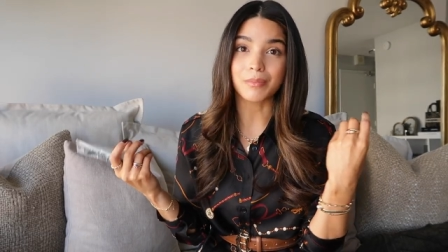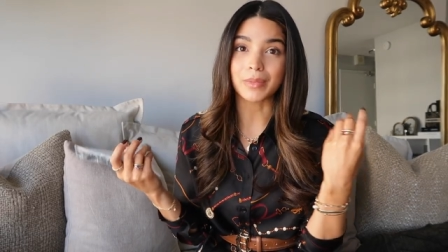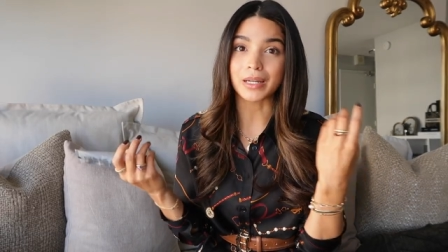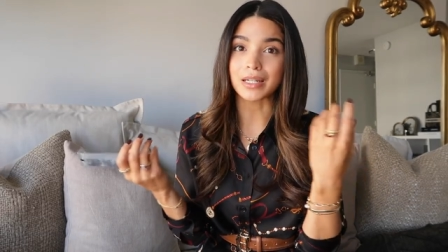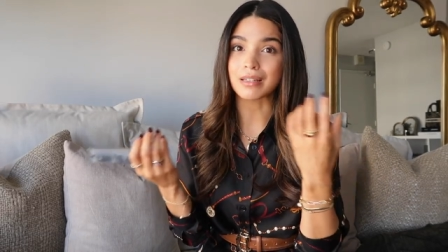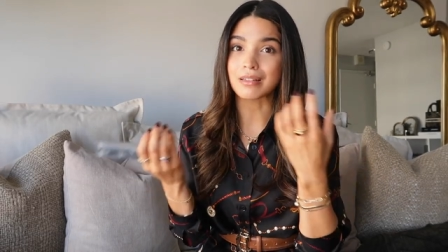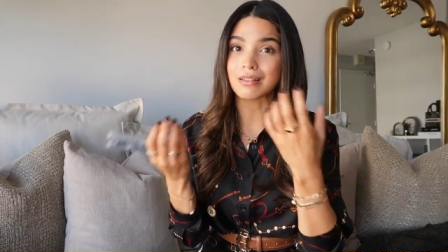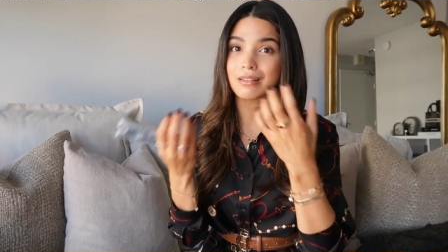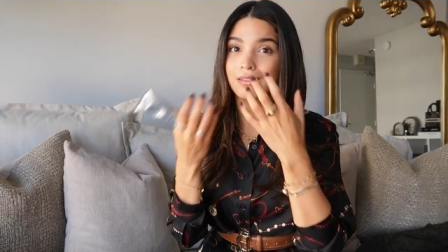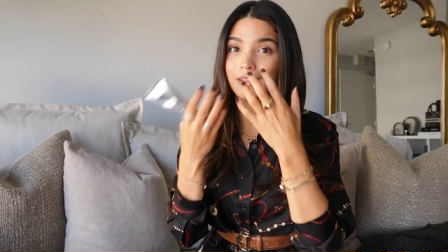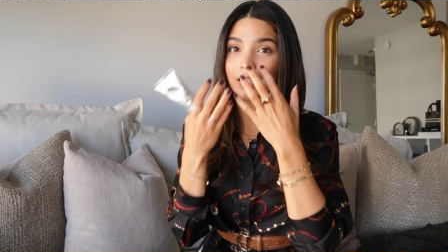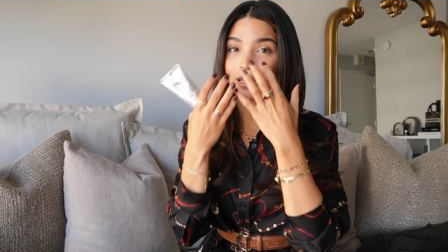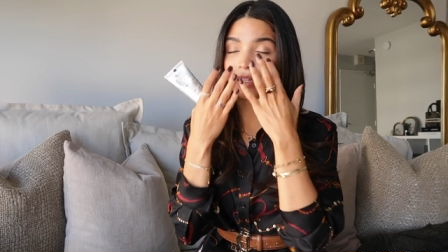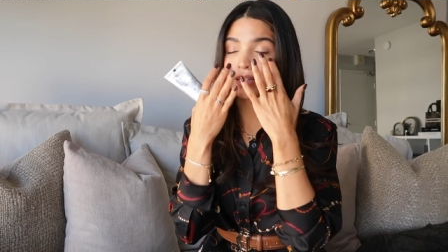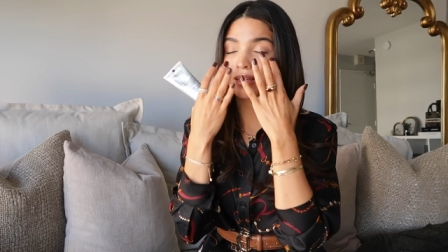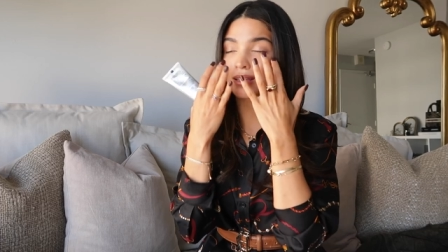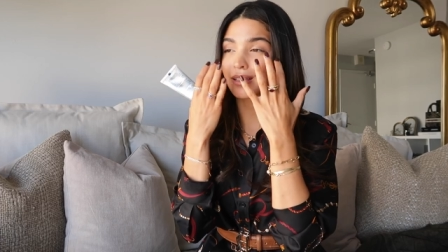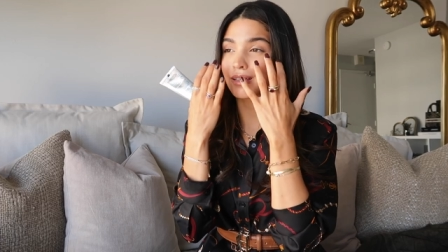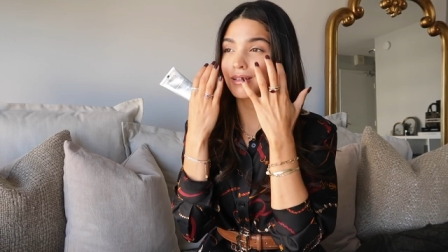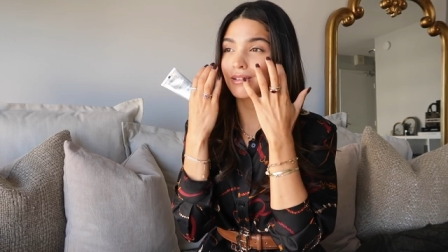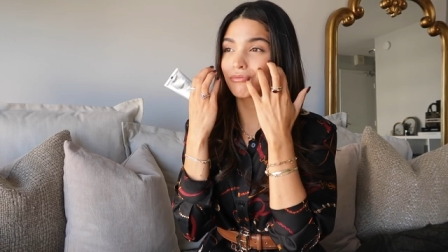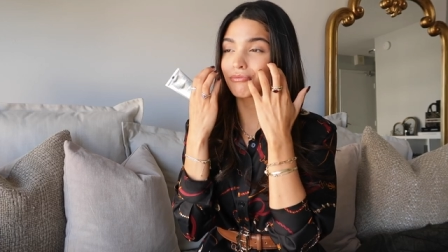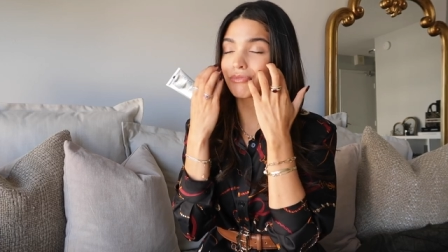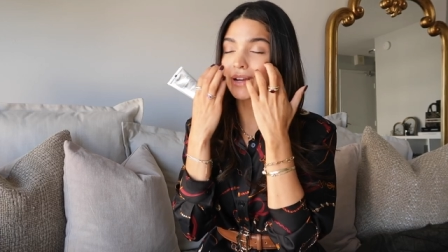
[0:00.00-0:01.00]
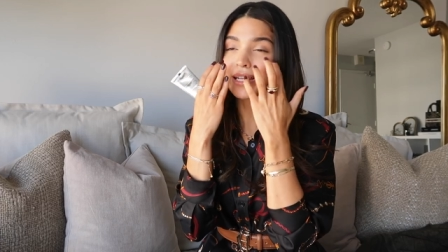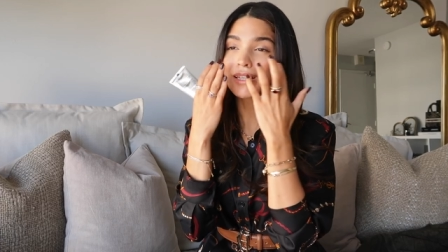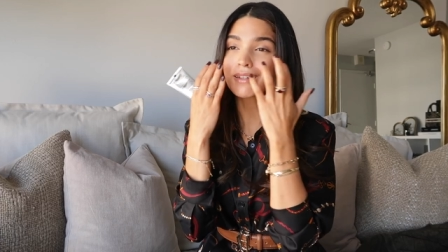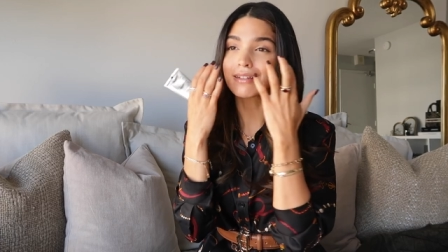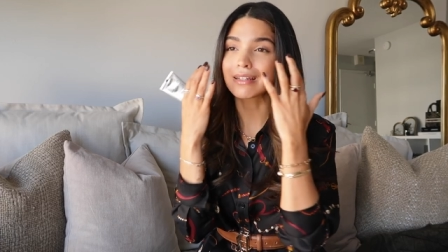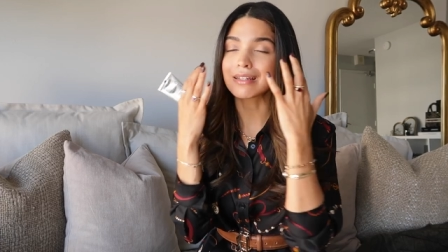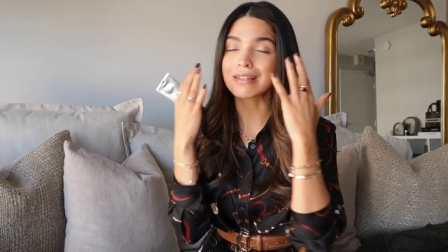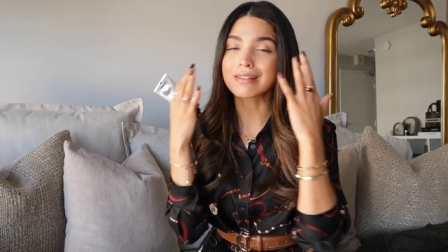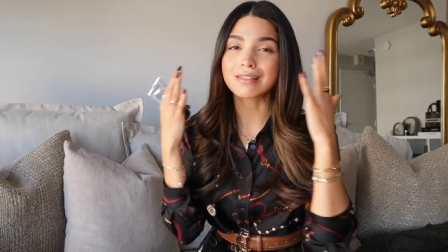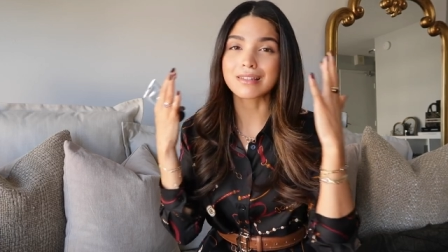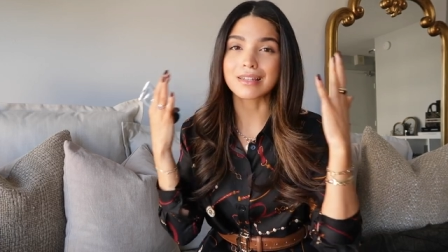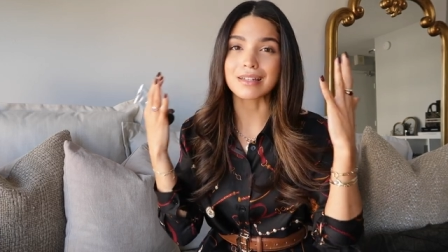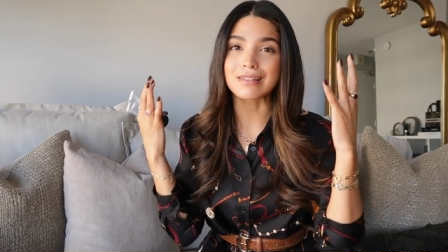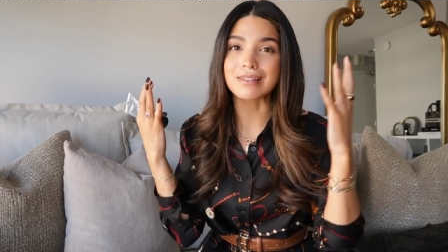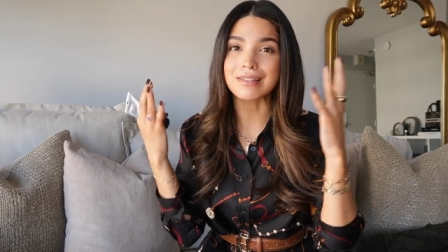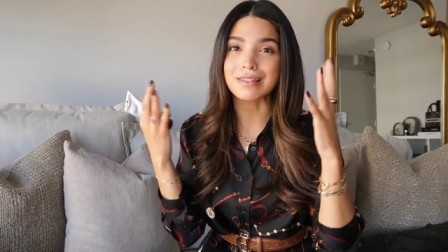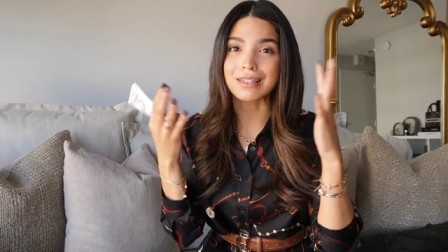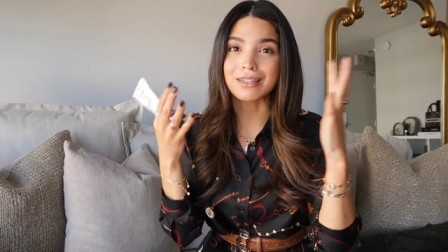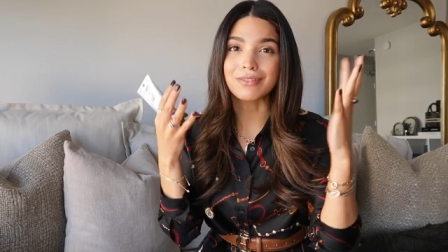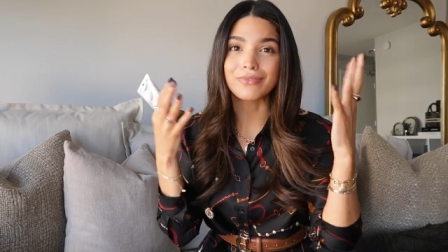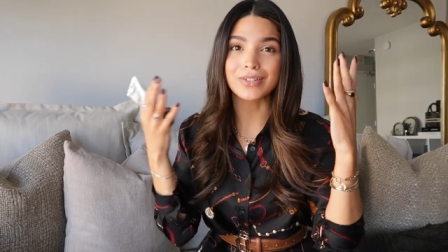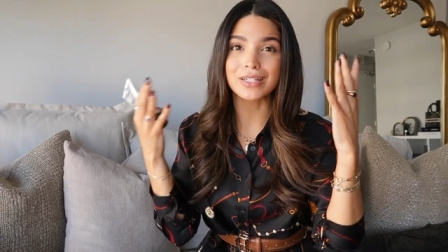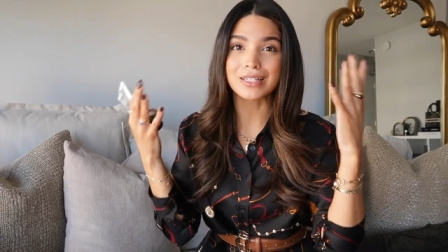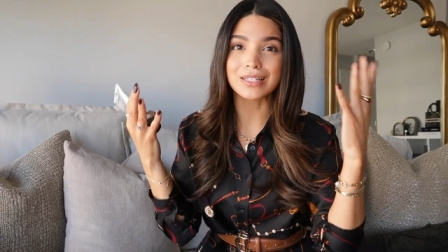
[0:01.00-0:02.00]
my like redness gets
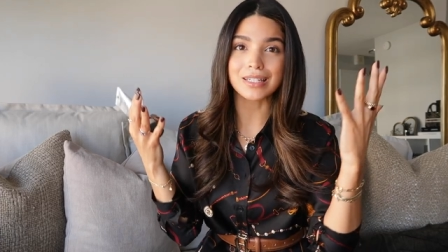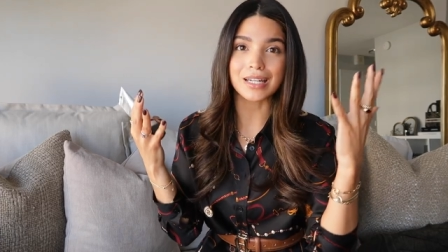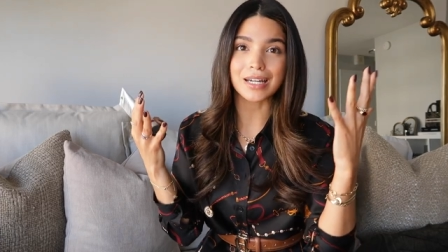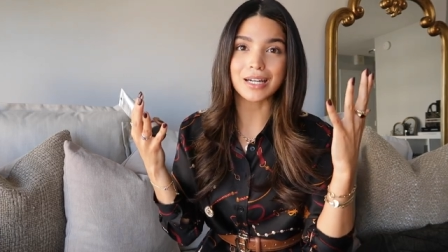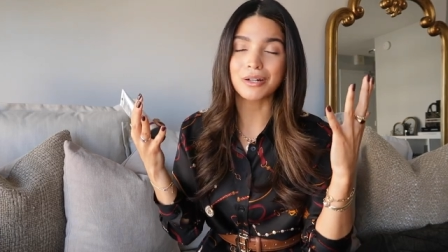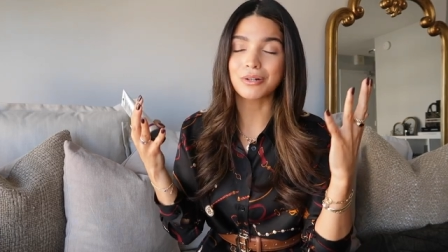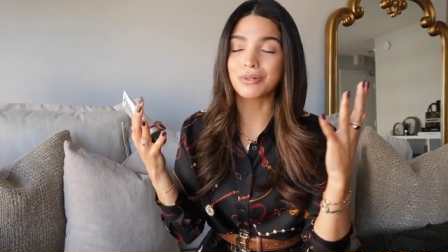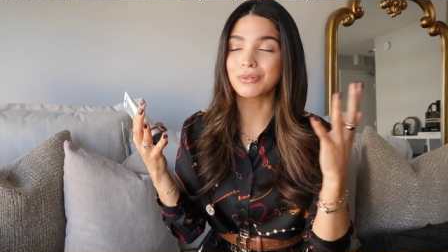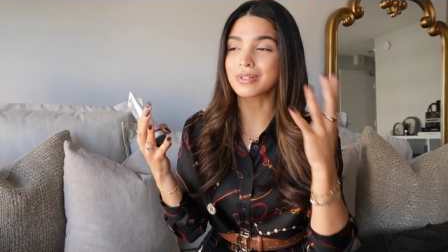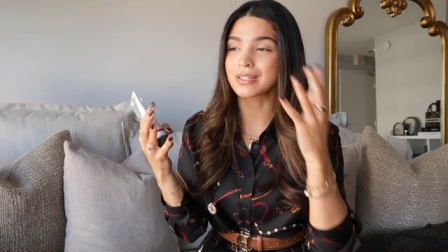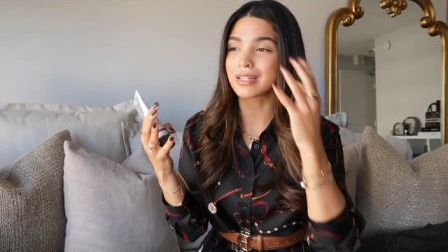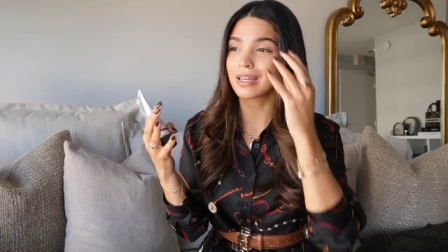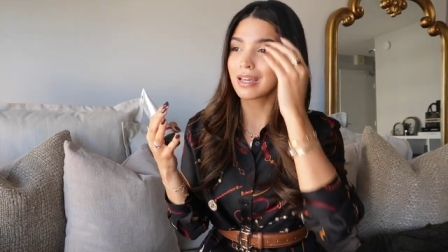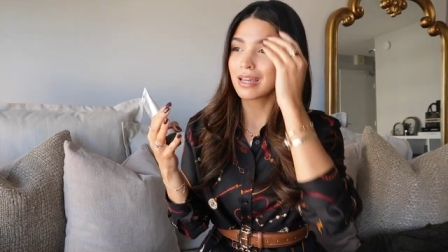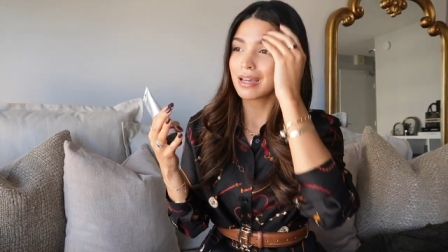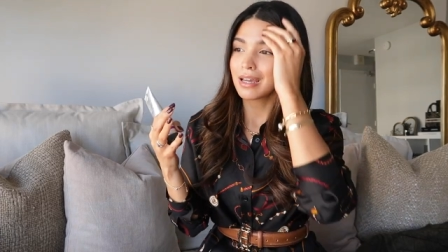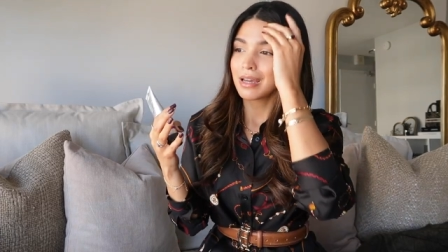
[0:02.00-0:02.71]
evened out,